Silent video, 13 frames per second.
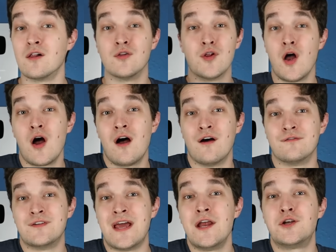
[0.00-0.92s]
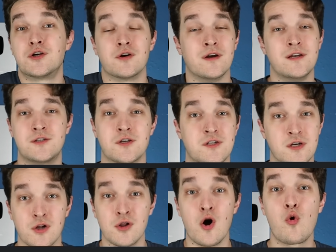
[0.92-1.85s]
Law of nature is just a
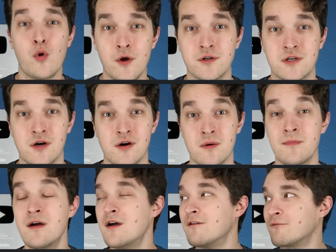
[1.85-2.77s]
colloquial term